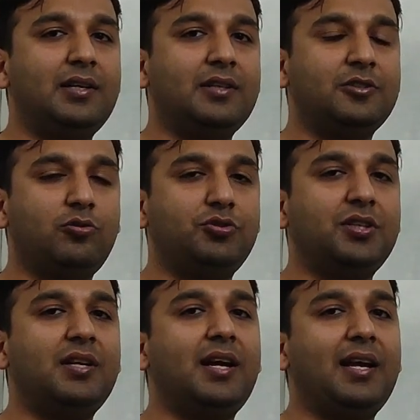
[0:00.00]

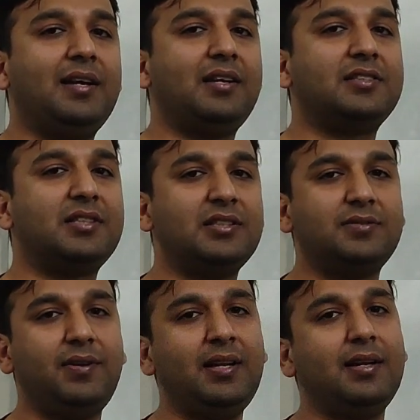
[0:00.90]
solution and
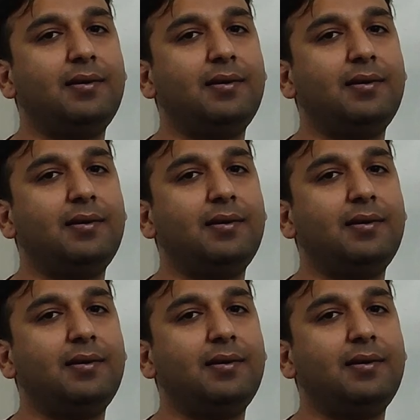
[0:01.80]
crystals will